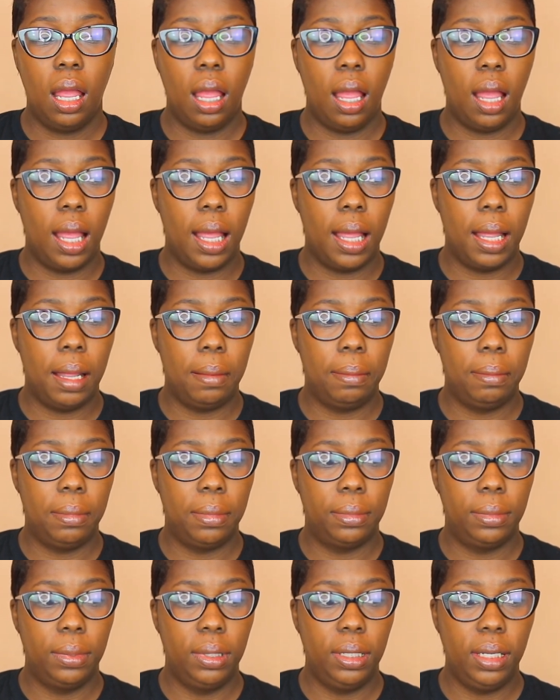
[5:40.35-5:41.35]

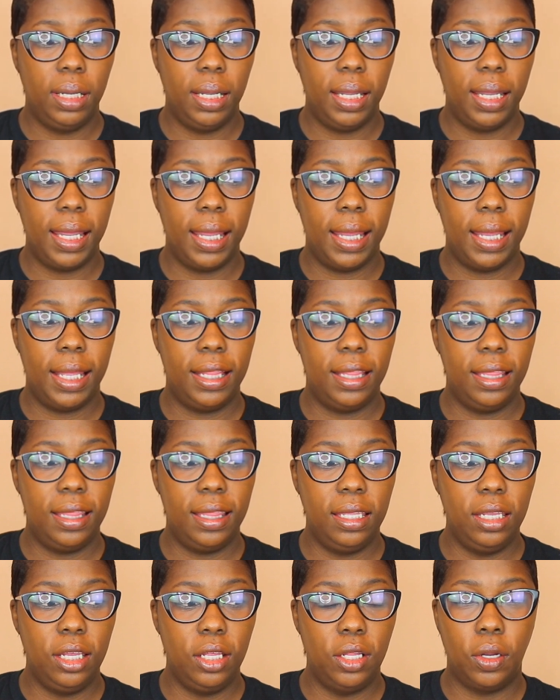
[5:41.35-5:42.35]
And,
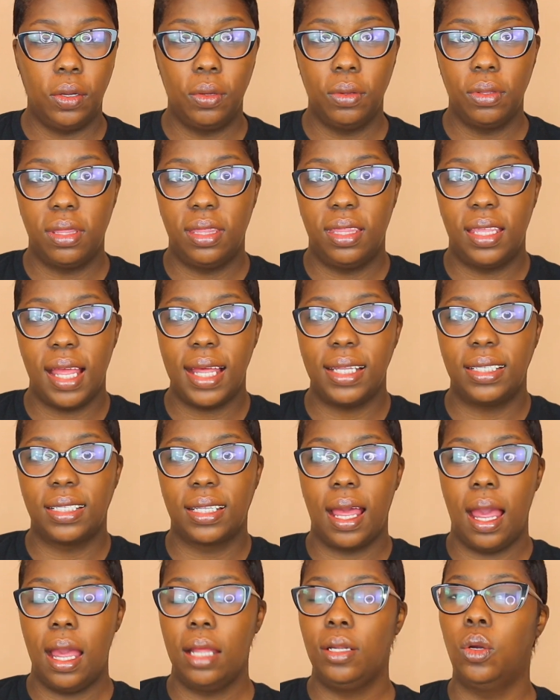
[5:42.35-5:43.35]
you know, that's
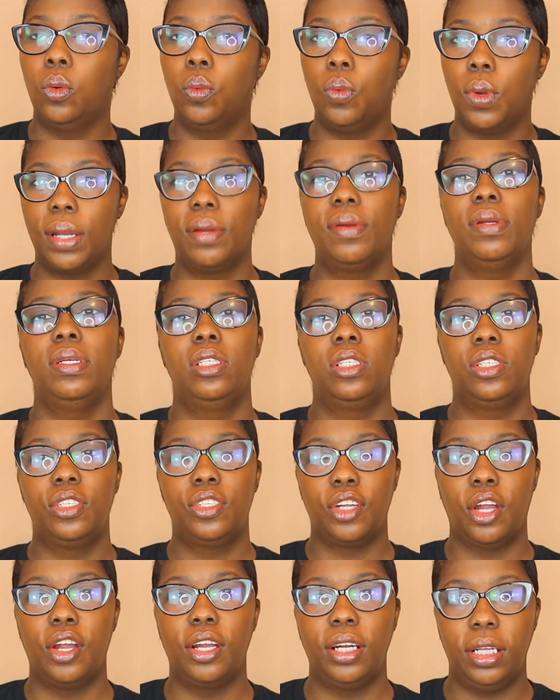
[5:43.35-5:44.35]
kind of where it
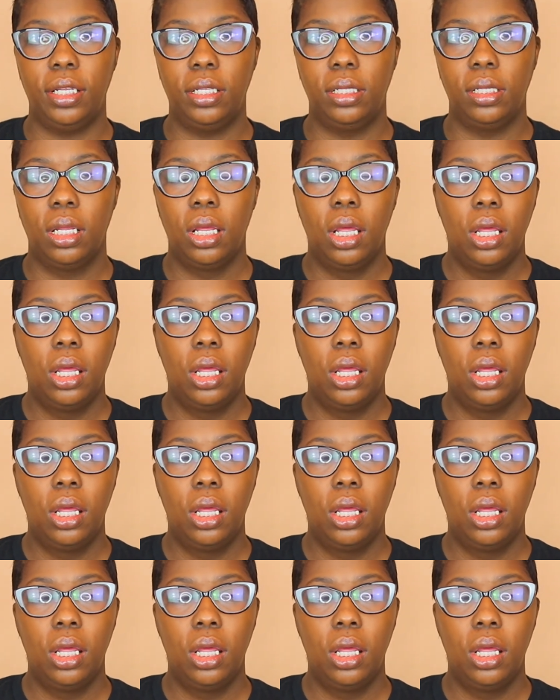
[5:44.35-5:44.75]
started.